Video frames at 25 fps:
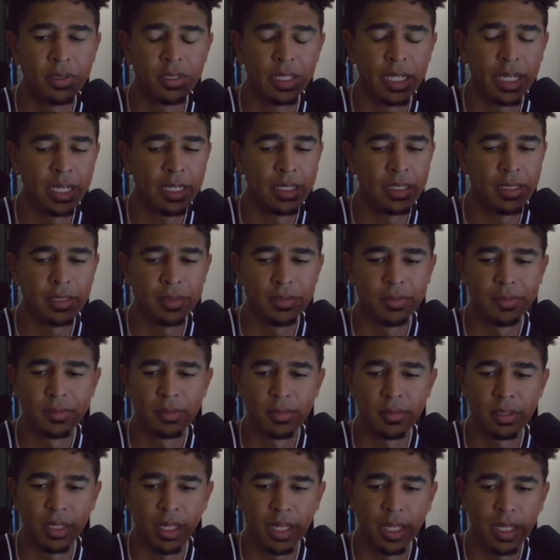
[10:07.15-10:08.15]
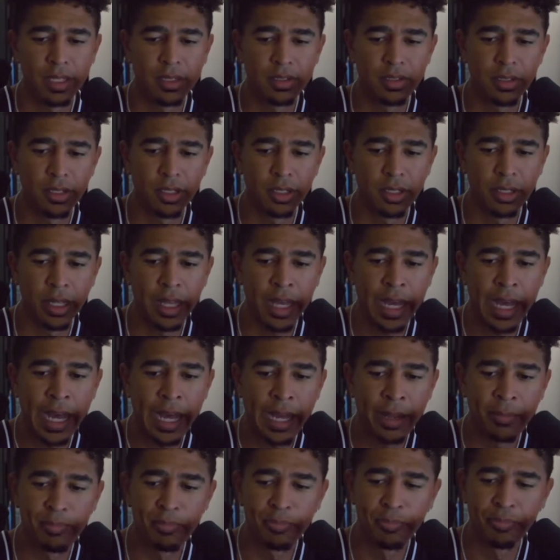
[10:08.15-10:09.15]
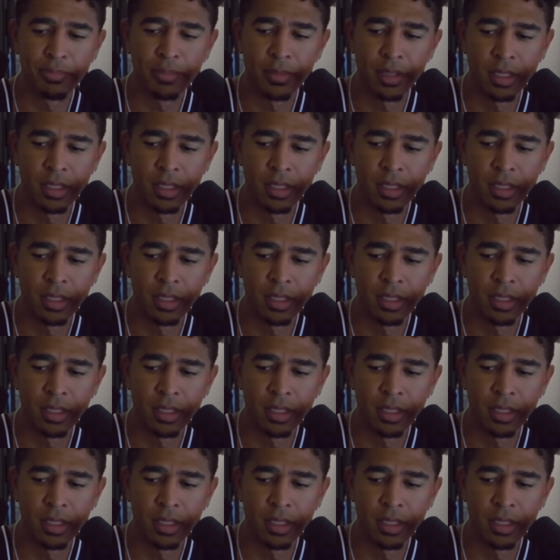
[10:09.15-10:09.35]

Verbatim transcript: Oh, wish you was at TwitchCon, bro. It